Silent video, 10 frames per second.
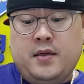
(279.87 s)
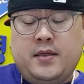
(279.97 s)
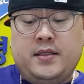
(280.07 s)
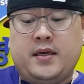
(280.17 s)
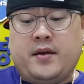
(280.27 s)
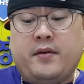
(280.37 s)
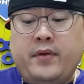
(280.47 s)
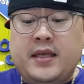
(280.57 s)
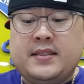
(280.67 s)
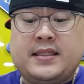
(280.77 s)
the
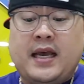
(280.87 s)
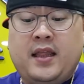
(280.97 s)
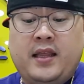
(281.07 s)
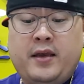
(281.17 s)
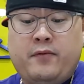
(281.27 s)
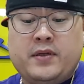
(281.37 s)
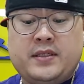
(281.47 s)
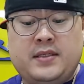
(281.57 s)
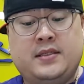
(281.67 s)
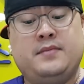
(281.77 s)
Korean Sign Language
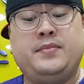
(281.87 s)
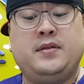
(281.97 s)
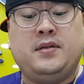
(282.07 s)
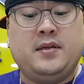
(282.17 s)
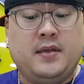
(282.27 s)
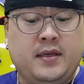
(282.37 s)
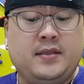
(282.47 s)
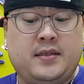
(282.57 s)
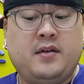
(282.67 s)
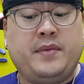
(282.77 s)
is
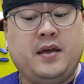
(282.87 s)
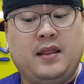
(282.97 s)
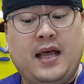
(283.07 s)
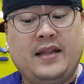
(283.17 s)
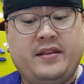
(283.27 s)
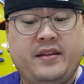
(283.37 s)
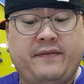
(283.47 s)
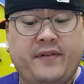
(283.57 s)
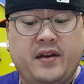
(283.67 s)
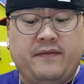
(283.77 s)
going to be a lot
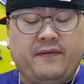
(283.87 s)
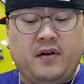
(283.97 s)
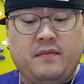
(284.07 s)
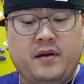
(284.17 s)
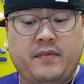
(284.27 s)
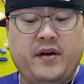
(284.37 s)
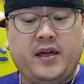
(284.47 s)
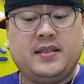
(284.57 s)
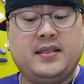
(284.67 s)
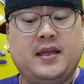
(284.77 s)
different from
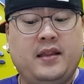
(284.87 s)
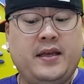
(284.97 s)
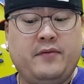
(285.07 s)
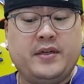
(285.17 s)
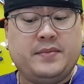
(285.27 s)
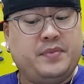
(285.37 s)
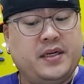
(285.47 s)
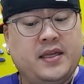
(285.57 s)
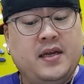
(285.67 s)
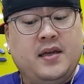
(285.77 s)
American Sign Language.
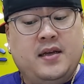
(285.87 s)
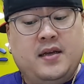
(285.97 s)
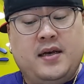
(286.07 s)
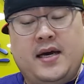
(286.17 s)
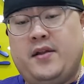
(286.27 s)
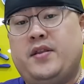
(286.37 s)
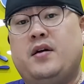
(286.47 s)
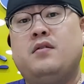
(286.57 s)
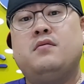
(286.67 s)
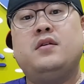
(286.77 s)
But I don't know.